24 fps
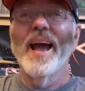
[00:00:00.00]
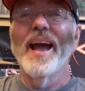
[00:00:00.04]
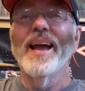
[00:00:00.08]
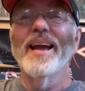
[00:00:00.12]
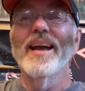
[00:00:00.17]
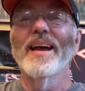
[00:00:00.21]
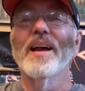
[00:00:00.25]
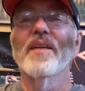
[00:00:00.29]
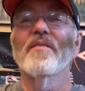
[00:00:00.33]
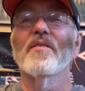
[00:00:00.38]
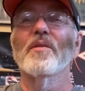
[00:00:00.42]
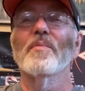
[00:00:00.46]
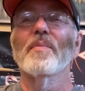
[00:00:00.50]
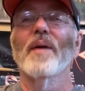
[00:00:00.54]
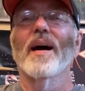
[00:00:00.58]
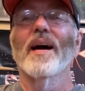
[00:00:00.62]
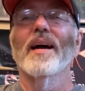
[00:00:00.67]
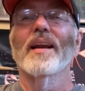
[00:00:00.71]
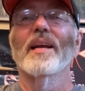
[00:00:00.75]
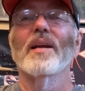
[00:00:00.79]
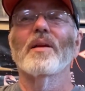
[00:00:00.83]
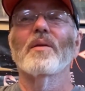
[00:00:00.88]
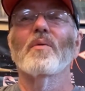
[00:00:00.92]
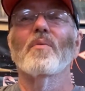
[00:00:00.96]
Hey
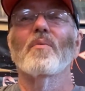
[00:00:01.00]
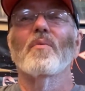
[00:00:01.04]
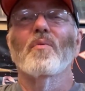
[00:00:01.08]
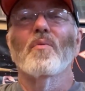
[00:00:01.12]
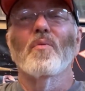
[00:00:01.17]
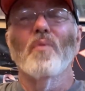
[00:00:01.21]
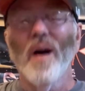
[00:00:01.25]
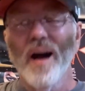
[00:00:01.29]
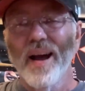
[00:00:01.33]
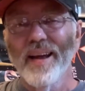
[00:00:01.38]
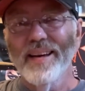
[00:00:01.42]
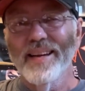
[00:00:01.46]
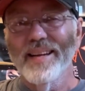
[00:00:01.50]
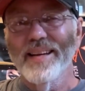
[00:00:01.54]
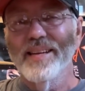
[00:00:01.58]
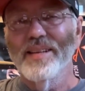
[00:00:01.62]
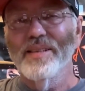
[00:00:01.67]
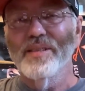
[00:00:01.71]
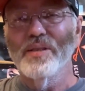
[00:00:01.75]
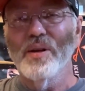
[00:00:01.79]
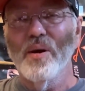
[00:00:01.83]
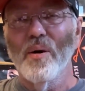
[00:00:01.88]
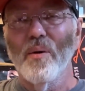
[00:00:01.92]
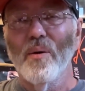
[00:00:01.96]
everybody, what
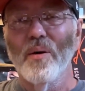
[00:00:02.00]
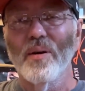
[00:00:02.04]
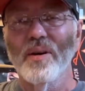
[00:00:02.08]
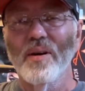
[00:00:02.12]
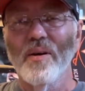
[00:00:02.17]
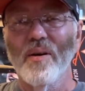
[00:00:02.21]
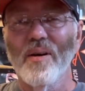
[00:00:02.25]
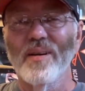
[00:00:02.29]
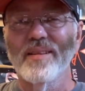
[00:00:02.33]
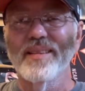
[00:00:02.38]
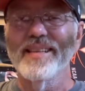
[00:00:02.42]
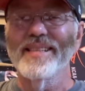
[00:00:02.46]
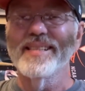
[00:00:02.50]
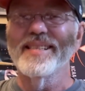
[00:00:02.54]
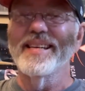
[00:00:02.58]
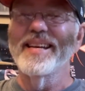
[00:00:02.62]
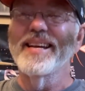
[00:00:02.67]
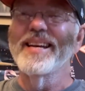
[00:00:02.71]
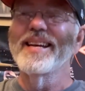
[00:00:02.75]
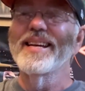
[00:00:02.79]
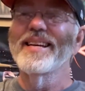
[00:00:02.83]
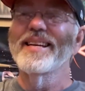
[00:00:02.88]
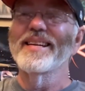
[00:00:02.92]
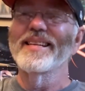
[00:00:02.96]
is going on? This
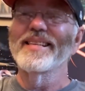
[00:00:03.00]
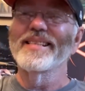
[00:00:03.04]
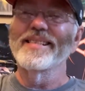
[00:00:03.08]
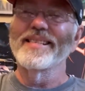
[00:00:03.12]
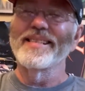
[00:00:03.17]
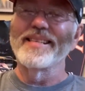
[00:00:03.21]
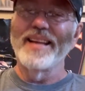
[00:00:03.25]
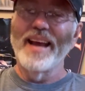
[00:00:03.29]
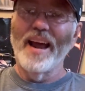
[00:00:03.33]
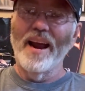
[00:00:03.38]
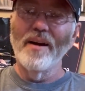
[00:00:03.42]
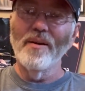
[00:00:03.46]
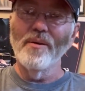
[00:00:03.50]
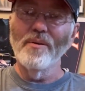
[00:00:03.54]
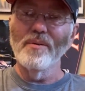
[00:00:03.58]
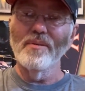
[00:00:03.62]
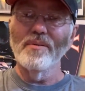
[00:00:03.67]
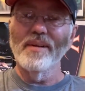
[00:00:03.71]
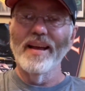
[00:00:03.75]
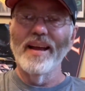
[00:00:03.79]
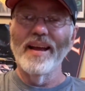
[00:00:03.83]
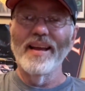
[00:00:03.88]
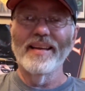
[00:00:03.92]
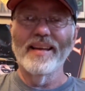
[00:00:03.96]
is Daryl,
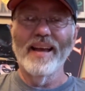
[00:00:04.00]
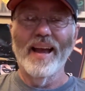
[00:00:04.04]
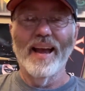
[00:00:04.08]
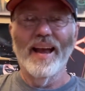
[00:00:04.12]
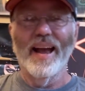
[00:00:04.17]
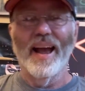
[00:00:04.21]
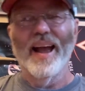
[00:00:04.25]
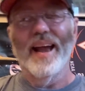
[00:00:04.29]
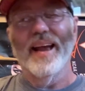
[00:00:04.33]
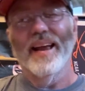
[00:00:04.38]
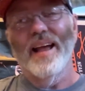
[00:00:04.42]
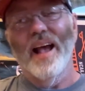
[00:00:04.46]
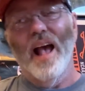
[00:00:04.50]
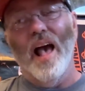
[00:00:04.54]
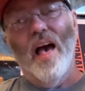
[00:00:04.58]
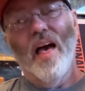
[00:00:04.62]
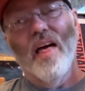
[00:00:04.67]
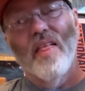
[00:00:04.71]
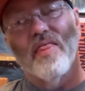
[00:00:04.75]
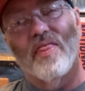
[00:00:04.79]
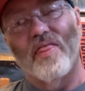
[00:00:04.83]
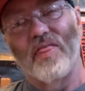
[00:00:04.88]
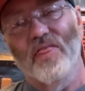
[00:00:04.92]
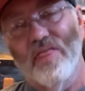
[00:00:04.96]
aka
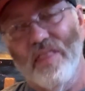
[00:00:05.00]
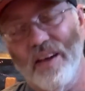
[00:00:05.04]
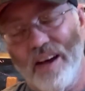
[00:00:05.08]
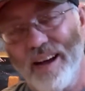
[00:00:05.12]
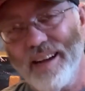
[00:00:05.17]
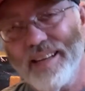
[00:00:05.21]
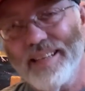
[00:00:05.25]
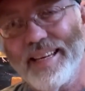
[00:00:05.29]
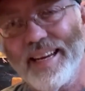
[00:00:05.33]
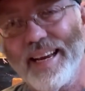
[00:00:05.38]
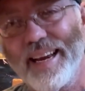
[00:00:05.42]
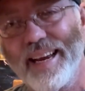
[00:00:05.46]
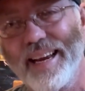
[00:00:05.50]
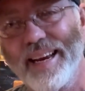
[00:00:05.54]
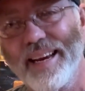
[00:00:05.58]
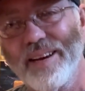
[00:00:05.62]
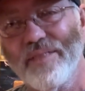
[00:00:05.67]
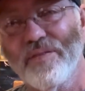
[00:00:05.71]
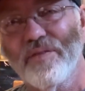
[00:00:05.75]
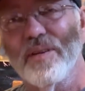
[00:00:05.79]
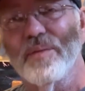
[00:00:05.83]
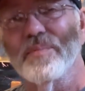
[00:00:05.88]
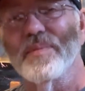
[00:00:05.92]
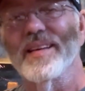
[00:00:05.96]
The
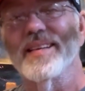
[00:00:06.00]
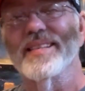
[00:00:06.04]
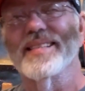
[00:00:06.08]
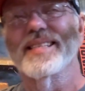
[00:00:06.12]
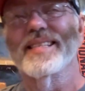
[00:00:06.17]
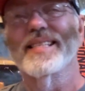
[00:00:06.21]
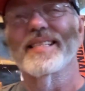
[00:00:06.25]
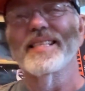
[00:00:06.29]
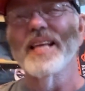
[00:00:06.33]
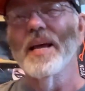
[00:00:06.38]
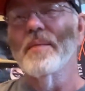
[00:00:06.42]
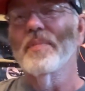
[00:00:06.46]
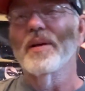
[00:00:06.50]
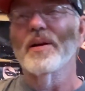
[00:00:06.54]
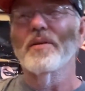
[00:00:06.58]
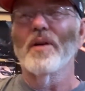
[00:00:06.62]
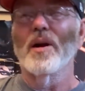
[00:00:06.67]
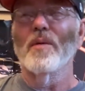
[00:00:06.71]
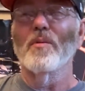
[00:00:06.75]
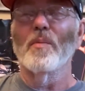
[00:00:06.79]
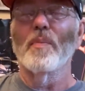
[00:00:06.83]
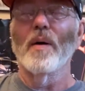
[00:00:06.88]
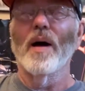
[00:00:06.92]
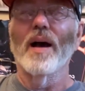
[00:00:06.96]
D from the Simply
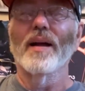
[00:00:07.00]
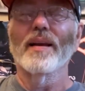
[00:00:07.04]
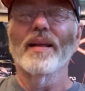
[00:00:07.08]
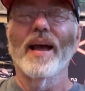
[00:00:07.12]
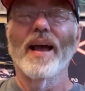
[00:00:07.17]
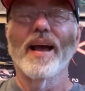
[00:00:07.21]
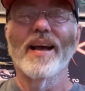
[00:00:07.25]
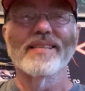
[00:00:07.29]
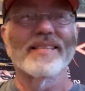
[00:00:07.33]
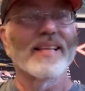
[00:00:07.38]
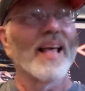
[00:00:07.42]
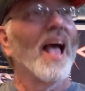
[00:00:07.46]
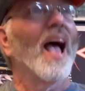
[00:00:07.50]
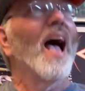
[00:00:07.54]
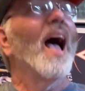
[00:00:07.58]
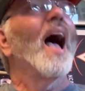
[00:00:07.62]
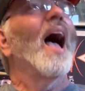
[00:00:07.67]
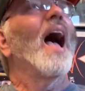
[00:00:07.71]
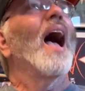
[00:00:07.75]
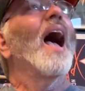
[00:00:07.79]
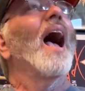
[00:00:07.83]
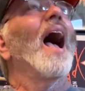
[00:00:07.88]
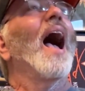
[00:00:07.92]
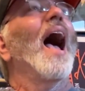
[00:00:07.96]
Incredible Podcast
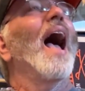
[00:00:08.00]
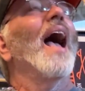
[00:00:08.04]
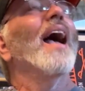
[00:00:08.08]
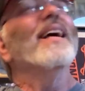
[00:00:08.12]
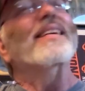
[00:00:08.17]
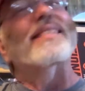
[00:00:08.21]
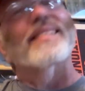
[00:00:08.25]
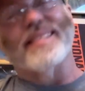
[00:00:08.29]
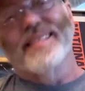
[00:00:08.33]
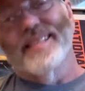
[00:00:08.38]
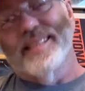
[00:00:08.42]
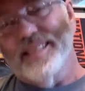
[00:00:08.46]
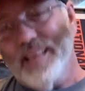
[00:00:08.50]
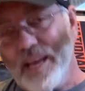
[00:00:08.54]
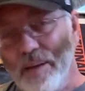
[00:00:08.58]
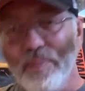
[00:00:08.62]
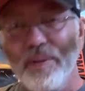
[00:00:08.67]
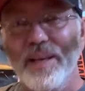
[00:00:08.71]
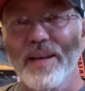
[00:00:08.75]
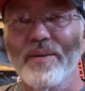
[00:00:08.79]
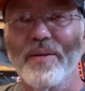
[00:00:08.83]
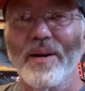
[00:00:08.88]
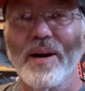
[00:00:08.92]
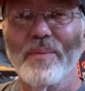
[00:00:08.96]
and
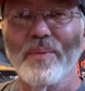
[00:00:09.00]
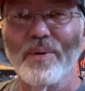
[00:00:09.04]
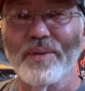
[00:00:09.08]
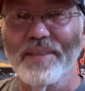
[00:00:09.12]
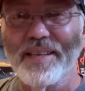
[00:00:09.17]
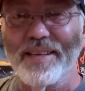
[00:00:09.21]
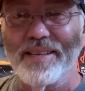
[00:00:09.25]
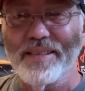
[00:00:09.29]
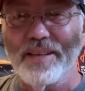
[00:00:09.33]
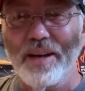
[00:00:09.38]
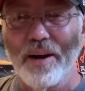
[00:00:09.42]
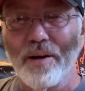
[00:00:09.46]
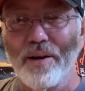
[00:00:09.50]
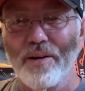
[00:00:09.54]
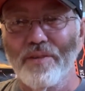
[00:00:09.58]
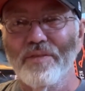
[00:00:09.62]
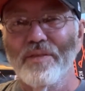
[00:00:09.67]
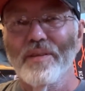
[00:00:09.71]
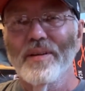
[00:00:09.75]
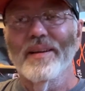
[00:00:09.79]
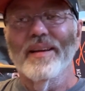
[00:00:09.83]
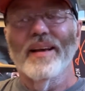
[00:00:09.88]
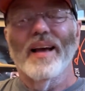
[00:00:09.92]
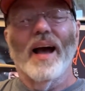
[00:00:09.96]
Simply Incredible Disc
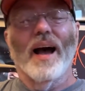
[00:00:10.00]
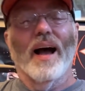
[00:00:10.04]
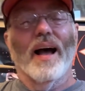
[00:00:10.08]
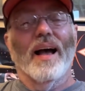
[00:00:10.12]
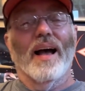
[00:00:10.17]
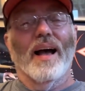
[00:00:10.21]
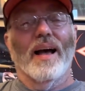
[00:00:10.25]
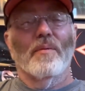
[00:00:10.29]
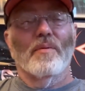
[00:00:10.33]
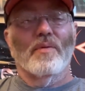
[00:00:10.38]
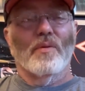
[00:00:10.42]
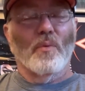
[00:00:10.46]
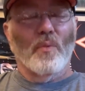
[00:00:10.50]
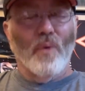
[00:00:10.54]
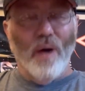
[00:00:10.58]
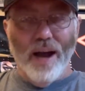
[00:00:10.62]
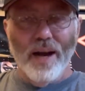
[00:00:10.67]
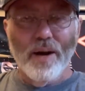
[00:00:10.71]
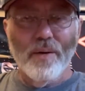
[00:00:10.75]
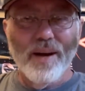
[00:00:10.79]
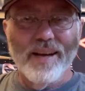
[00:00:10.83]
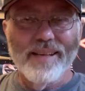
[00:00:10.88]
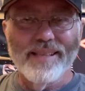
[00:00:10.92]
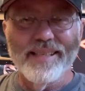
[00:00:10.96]
Golf.
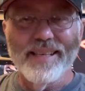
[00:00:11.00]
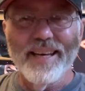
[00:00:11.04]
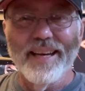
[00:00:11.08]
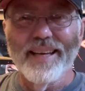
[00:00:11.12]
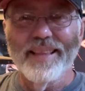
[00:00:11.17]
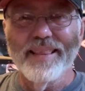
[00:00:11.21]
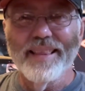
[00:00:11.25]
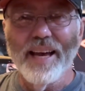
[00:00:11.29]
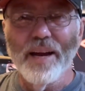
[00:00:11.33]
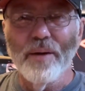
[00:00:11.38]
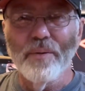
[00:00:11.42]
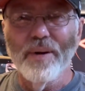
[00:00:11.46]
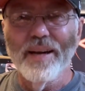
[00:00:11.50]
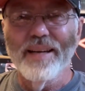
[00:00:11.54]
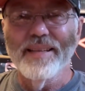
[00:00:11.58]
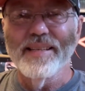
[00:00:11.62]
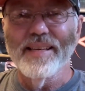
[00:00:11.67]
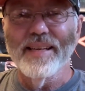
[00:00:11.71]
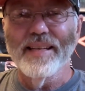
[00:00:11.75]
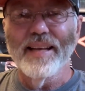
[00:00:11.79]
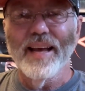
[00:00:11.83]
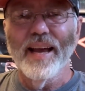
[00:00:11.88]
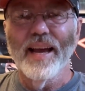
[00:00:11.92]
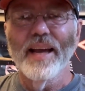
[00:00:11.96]
Why do I say it that way
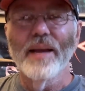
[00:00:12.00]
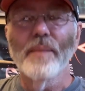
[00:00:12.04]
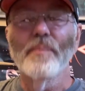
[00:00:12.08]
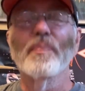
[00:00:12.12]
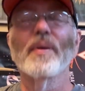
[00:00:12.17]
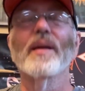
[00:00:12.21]
today?